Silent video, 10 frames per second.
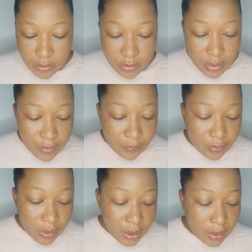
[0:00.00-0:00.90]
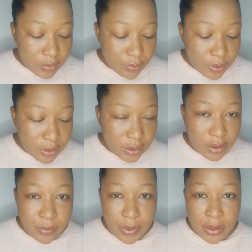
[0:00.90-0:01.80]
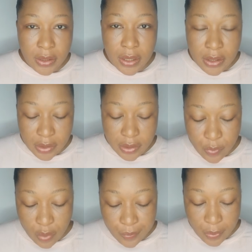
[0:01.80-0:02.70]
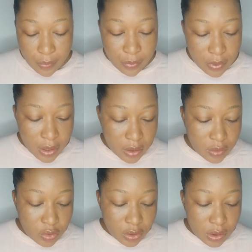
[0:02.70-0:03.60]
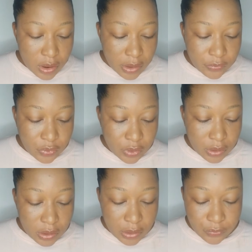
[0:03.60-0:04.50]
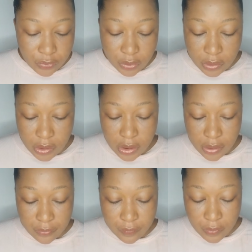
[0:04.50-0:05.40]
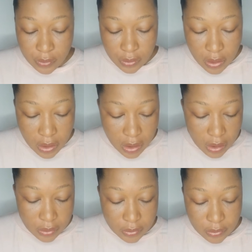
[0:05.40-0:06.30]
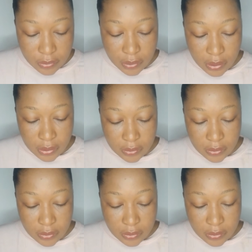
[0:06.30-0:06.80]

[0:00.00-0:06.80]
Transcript: of you guys watching me. I need more people, guys. Share the live, share the live, share the live. Let's get